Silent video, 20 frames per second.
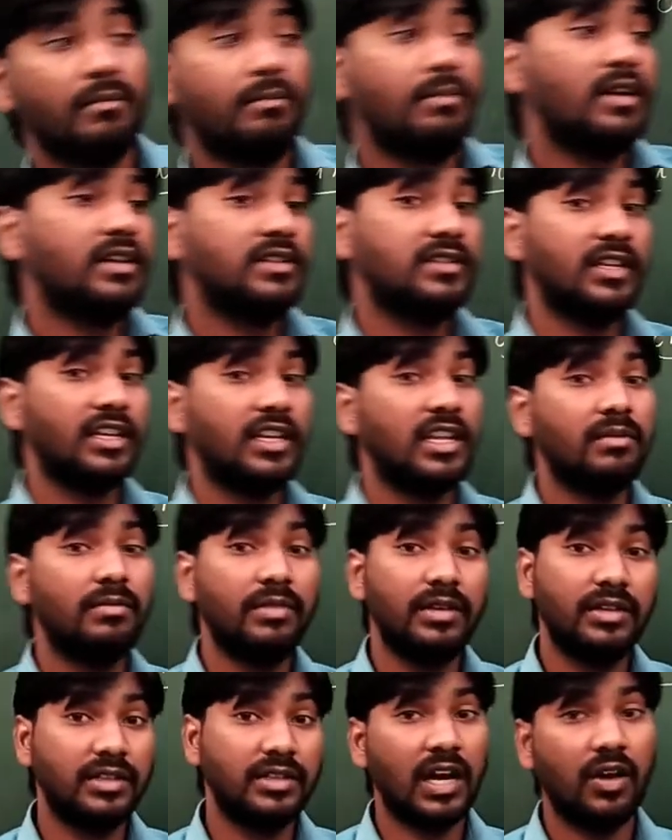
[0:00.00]
big city,
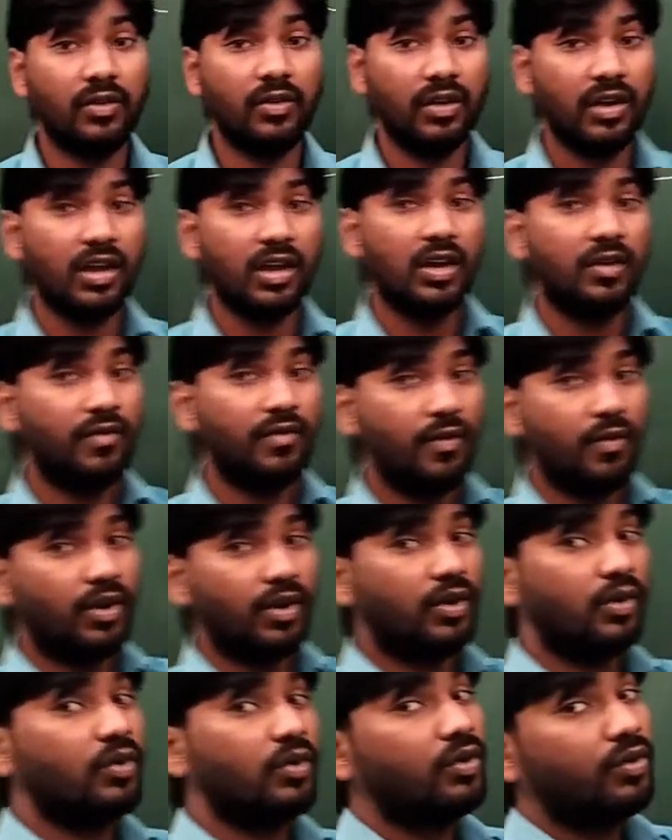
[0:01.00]
big town, we
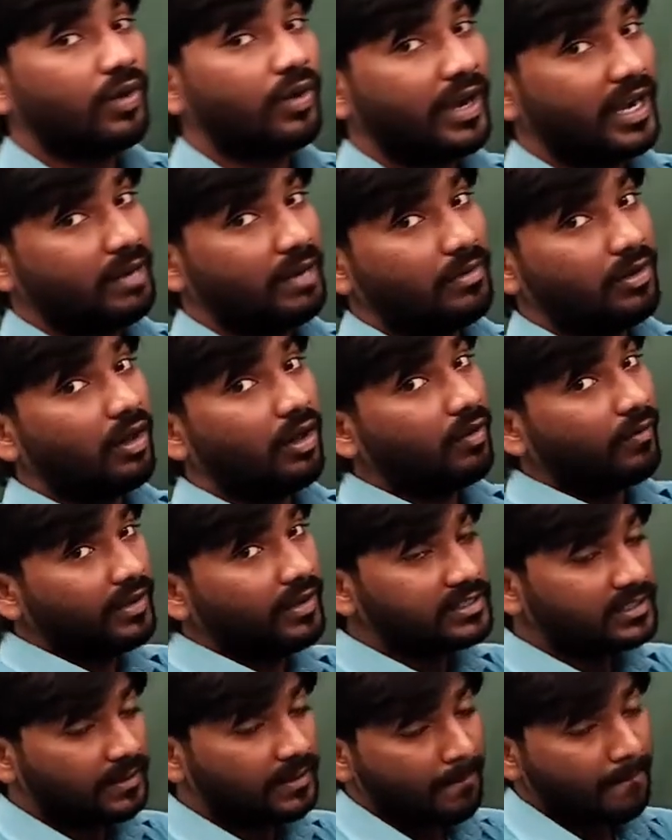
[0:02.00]
want to go to Hyderabad
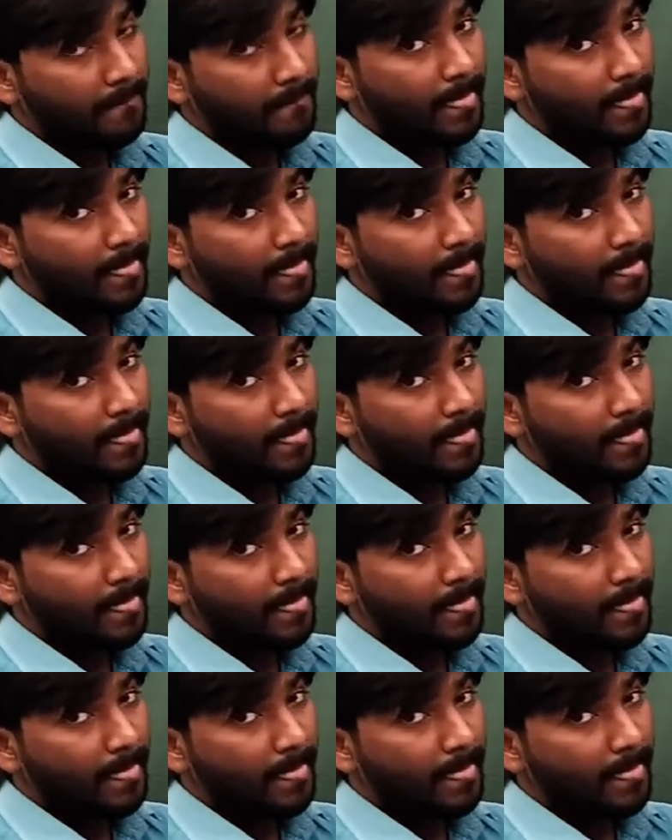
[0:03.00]
always.